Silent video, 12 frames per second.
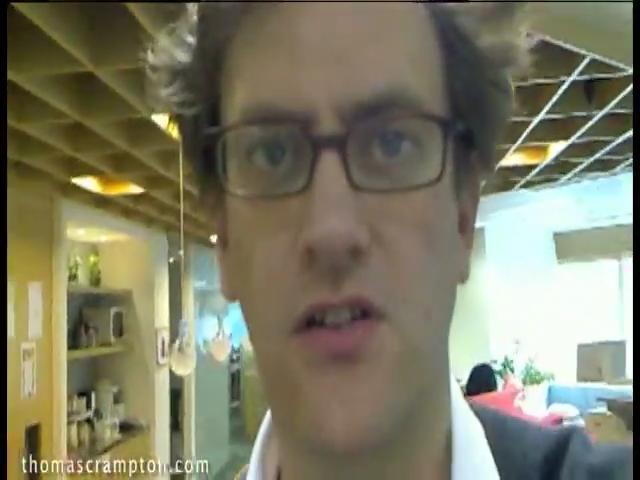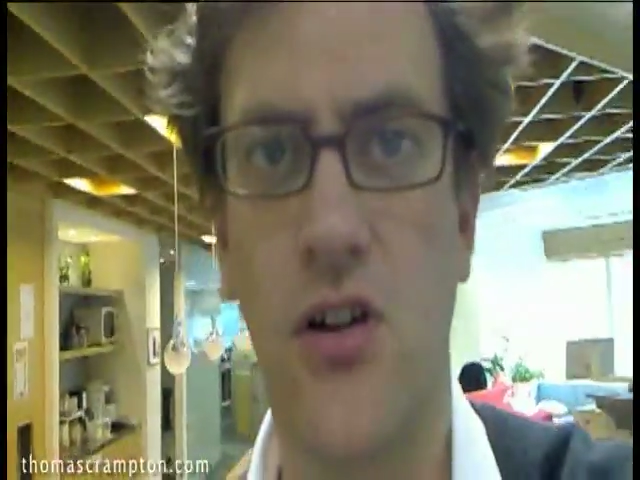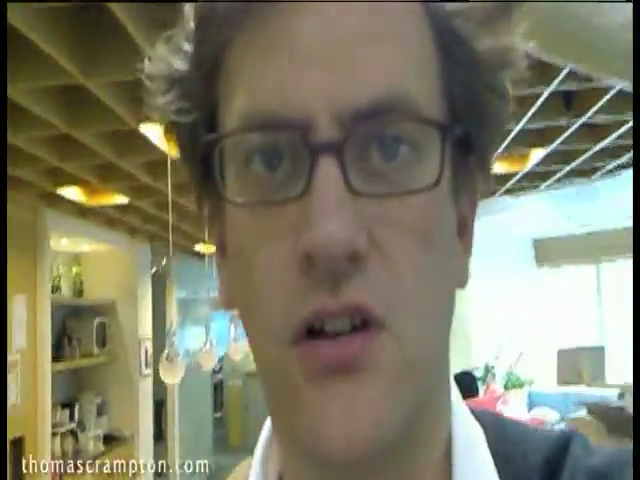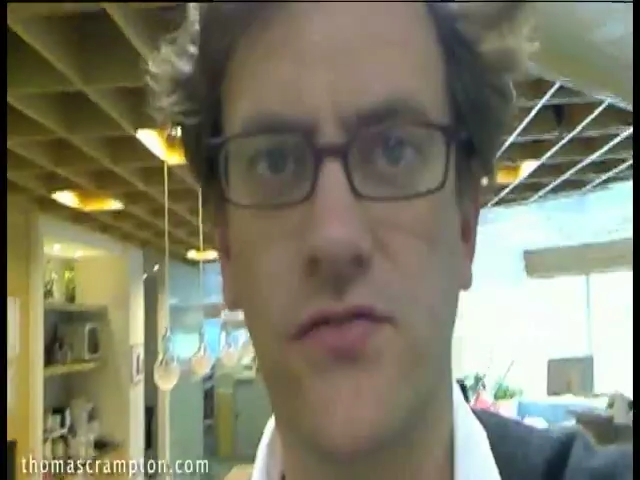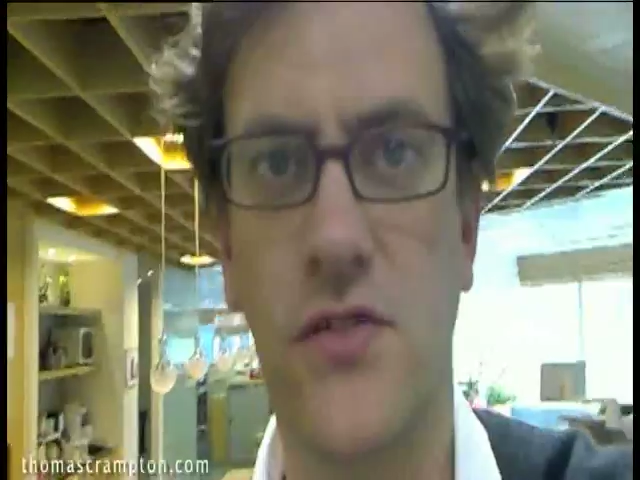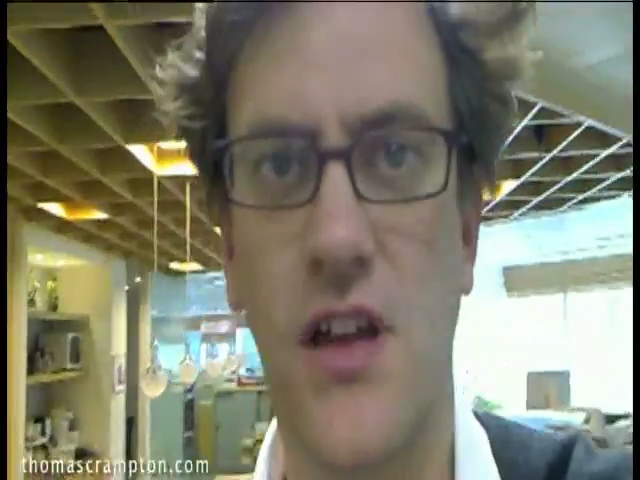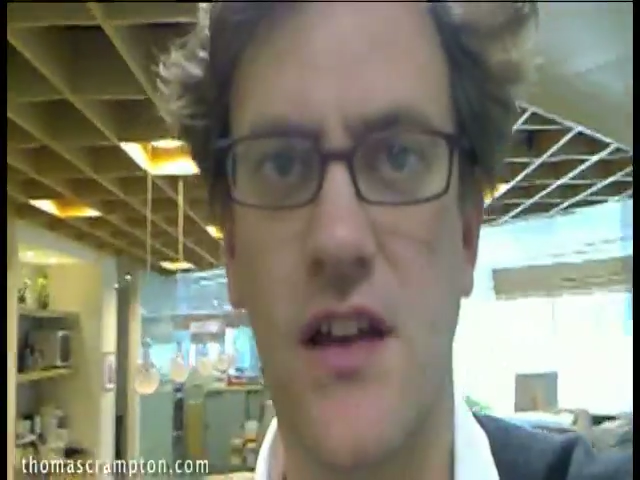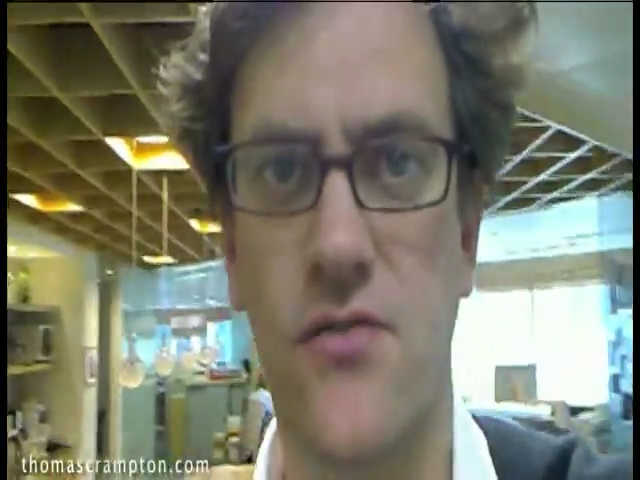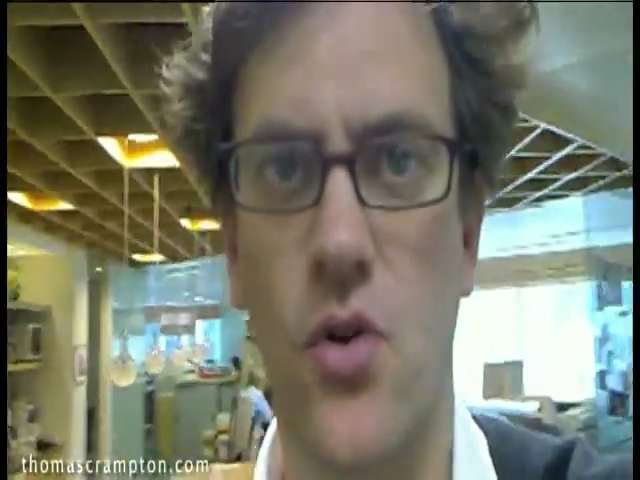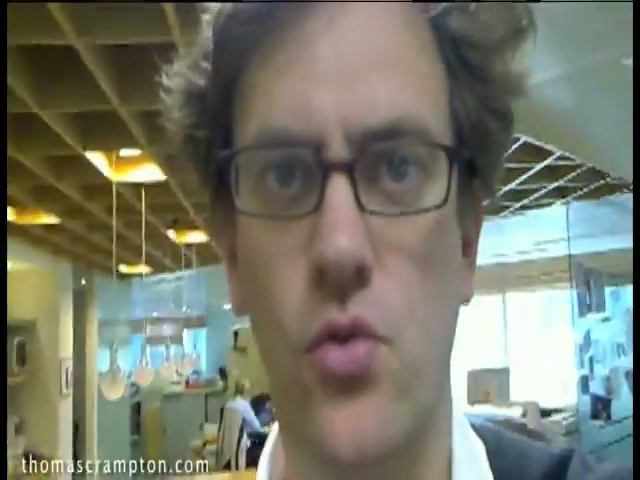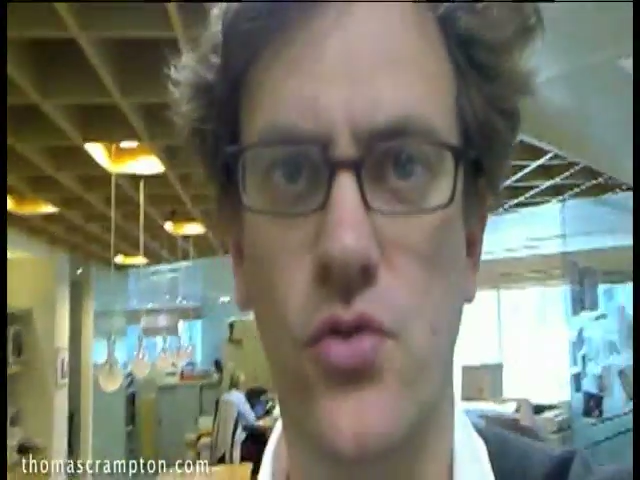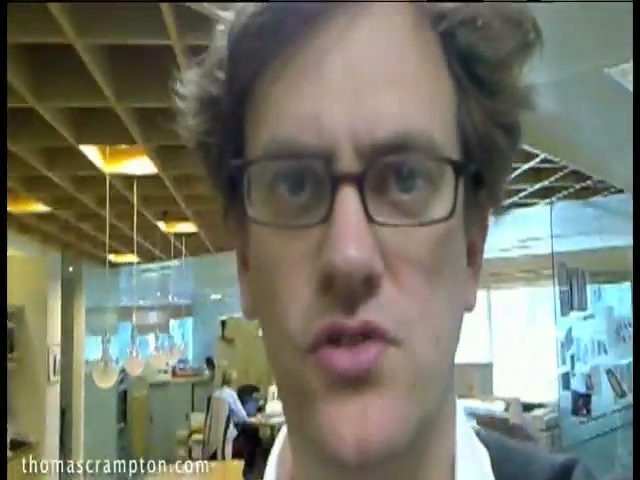There are an awful lot
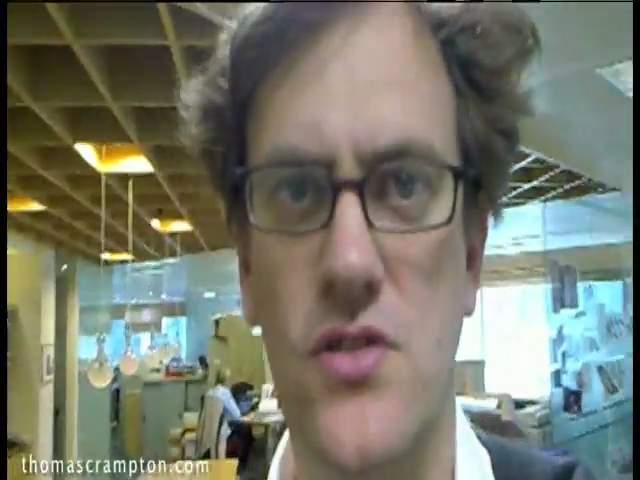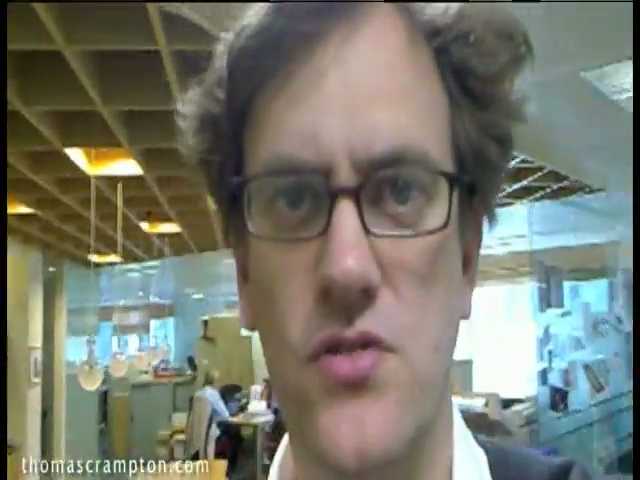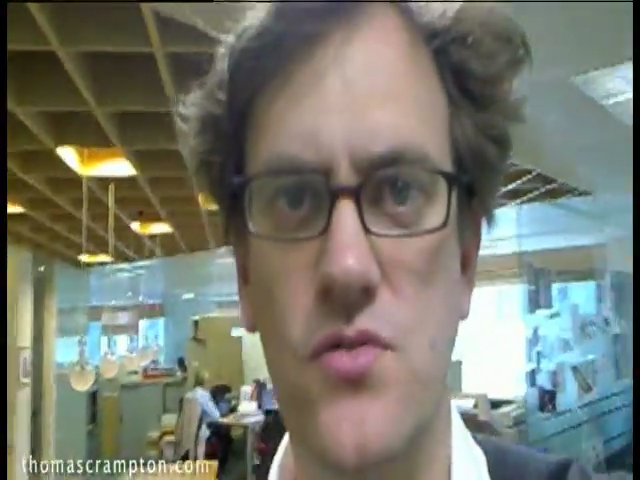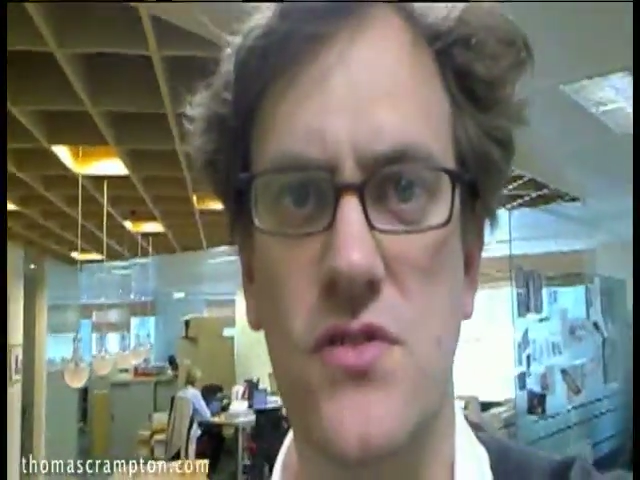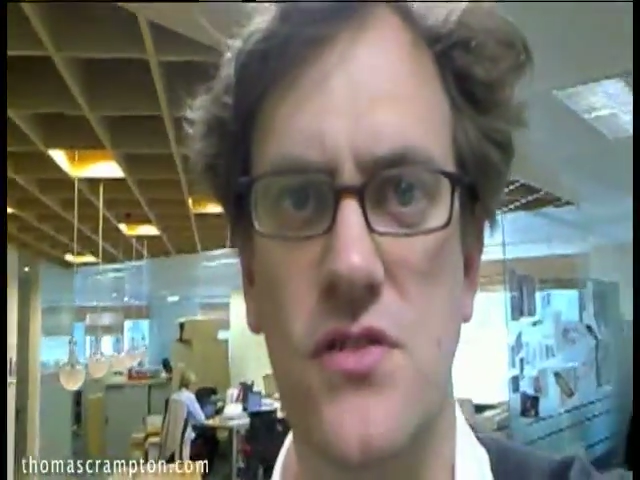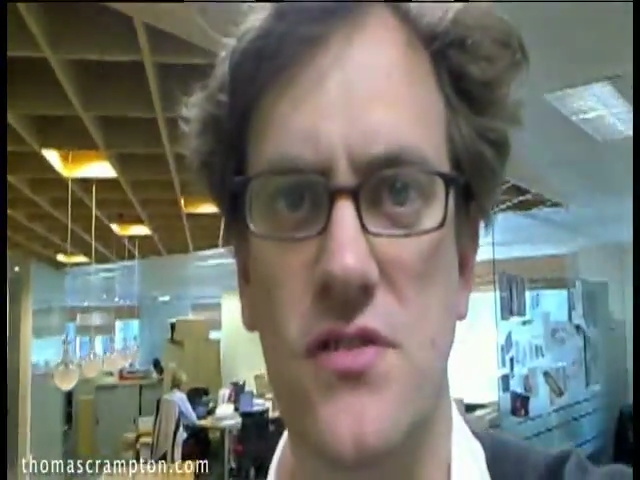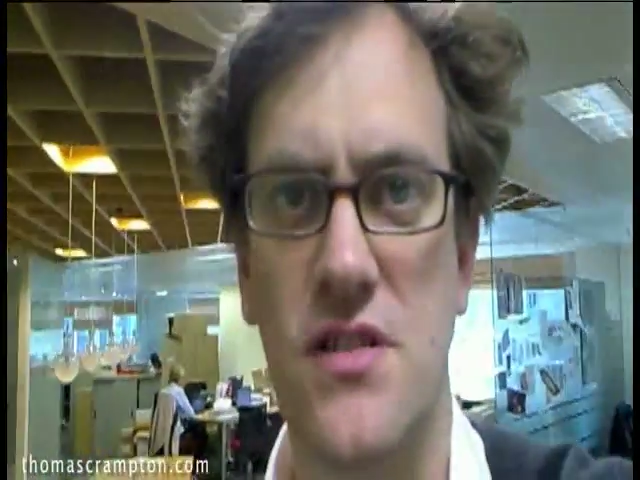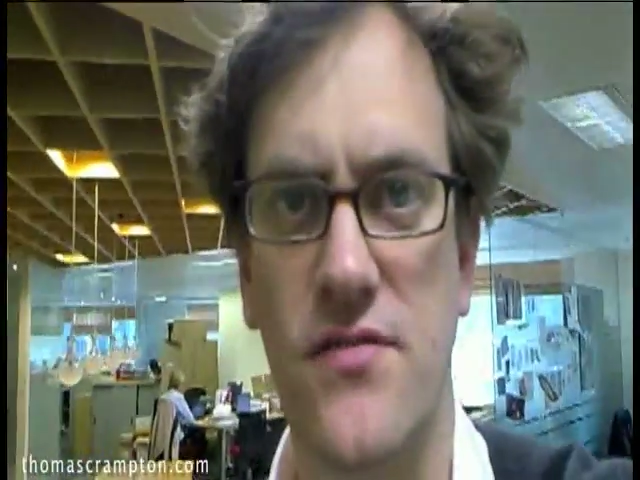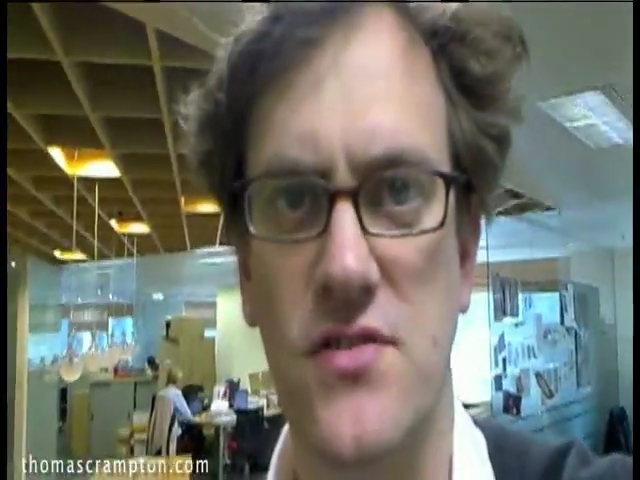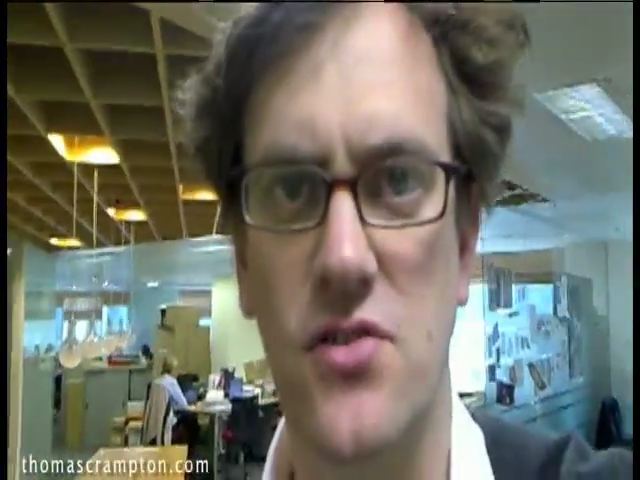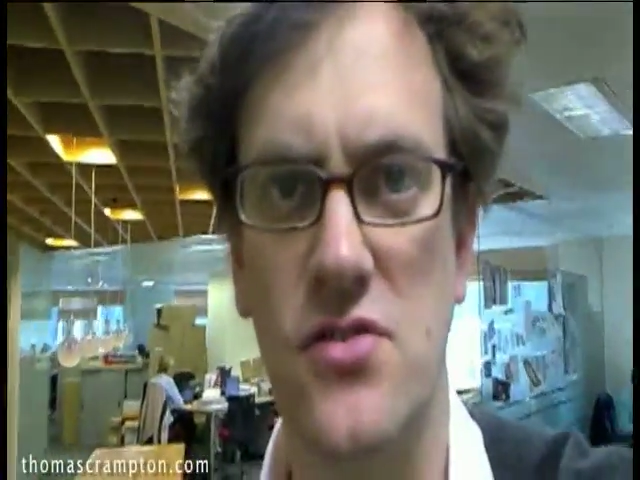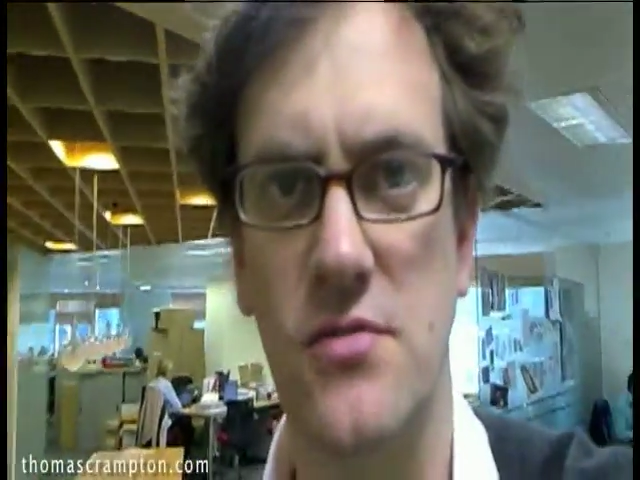of older users
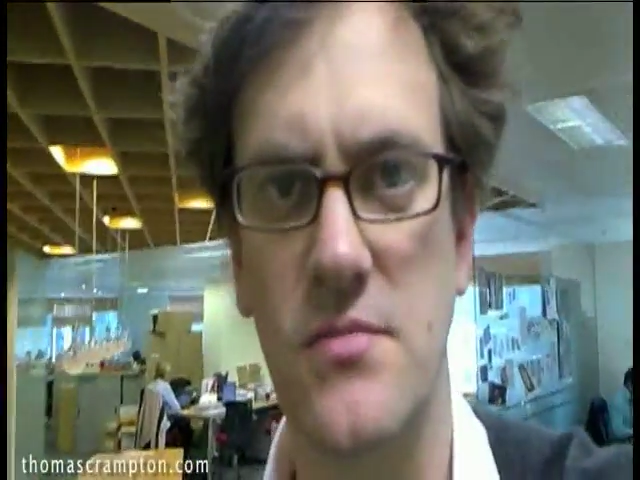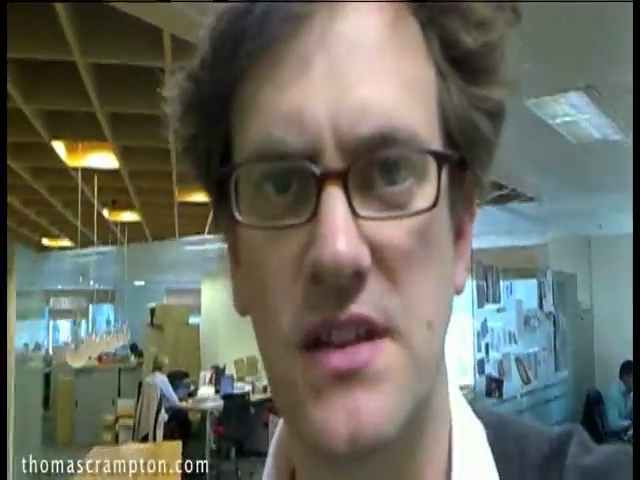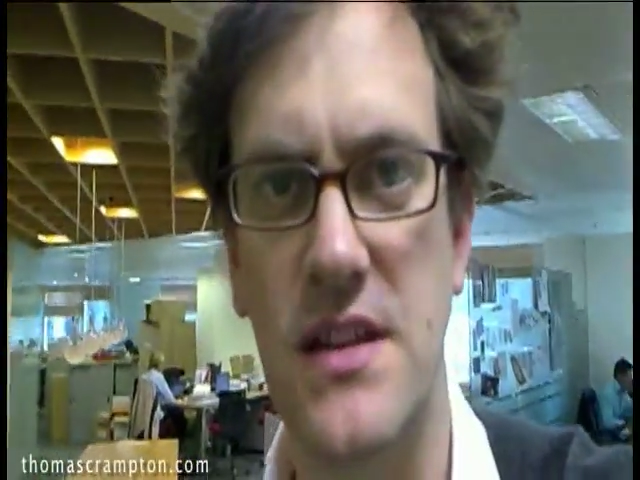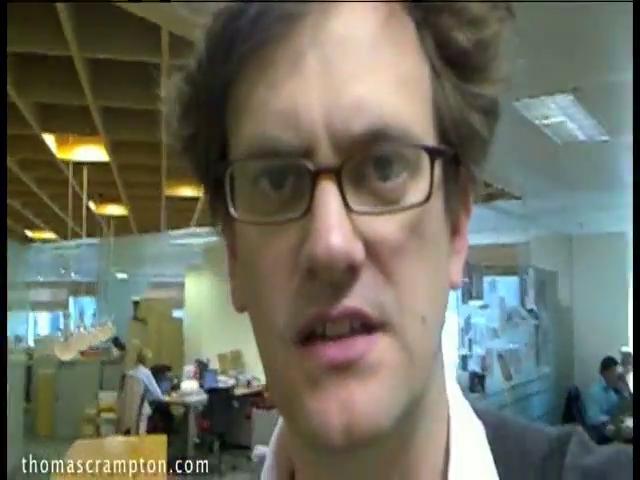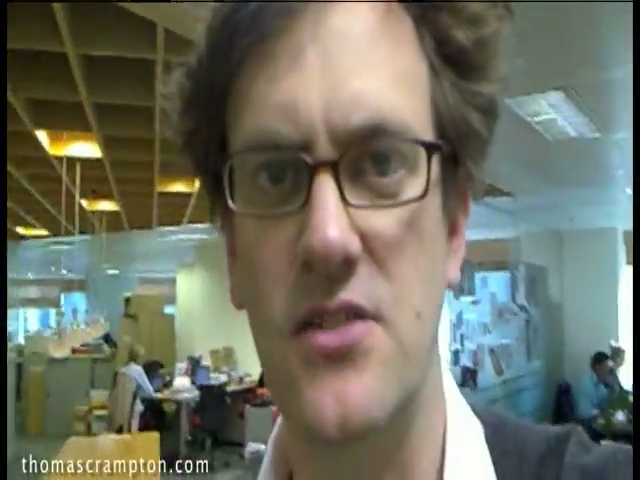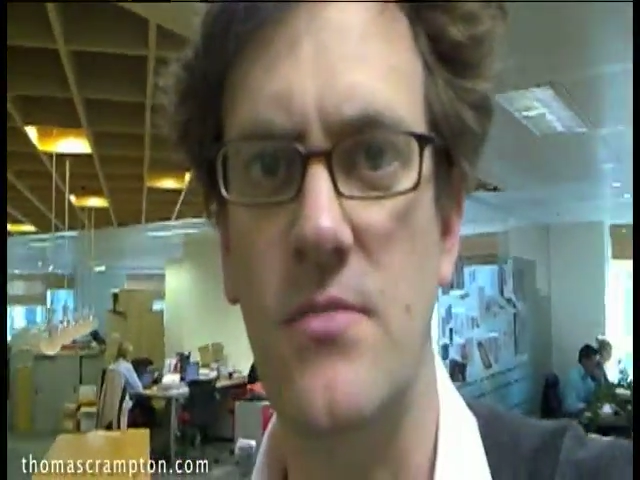of social media.